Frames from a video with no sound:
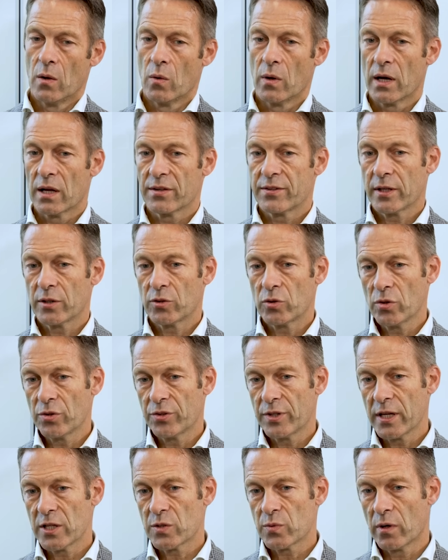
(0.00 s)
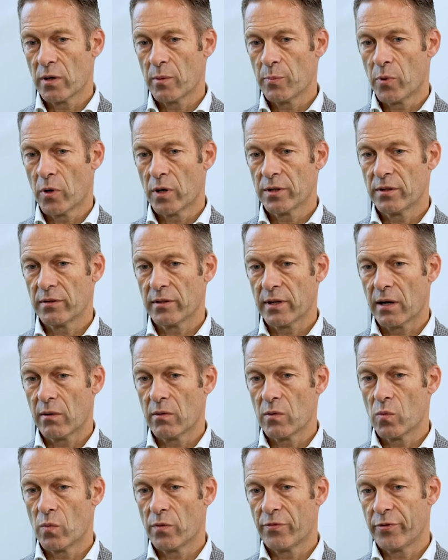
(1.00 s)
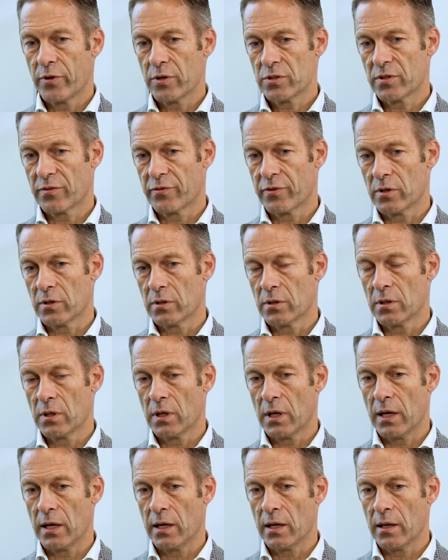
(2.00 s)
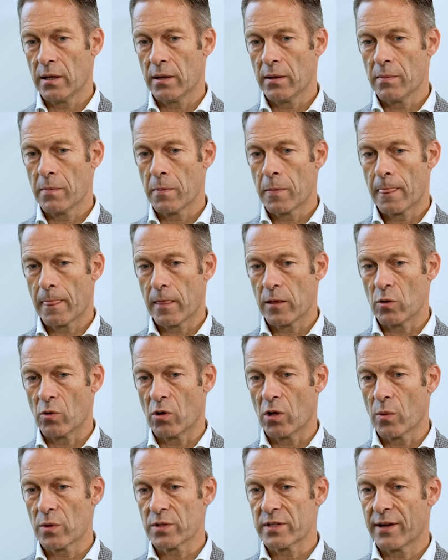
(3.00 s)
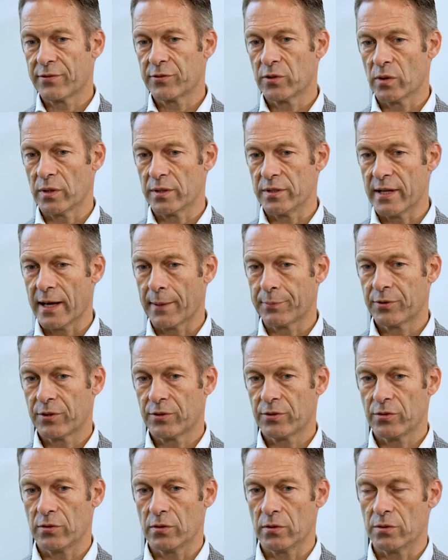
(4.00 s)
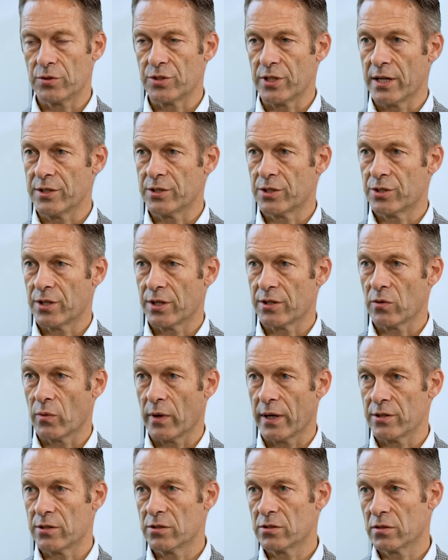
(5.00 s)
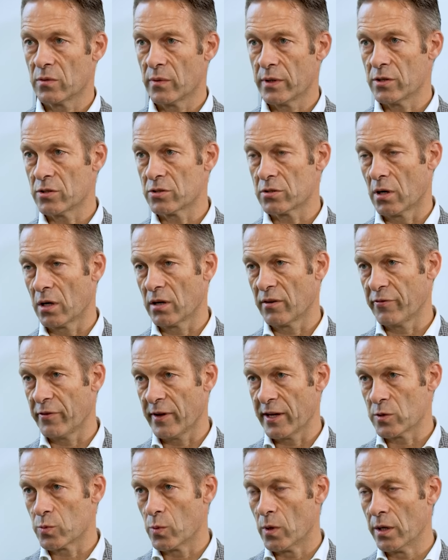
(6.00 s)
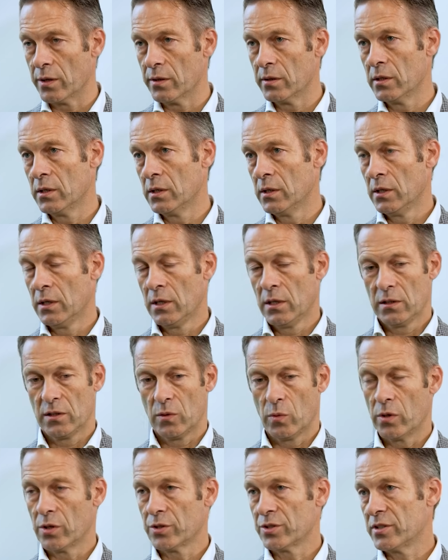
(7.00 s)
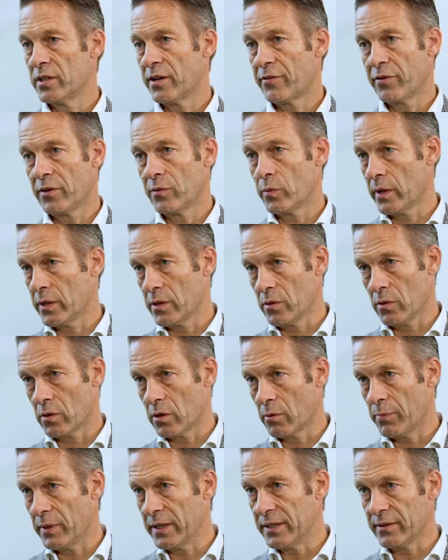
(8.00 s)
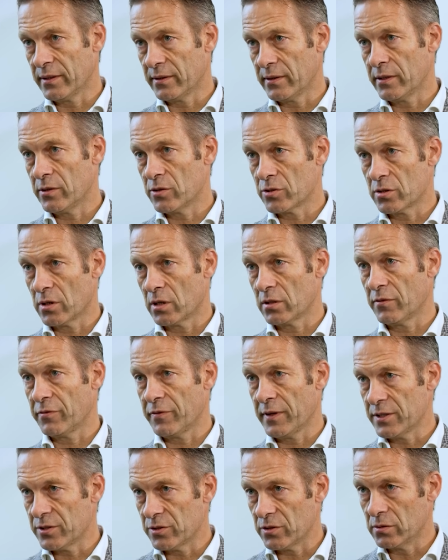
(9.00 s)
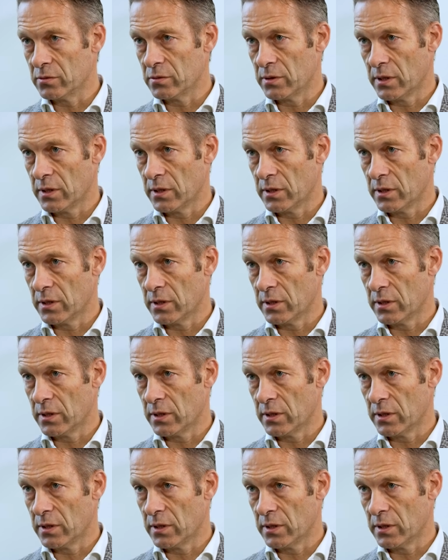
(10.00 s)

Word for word: Well, I think two things were important, Aaron. First of all, um, you always have to adapt to changing situations. So when you start at phase one, the world is different when you complete it and you start at phase two.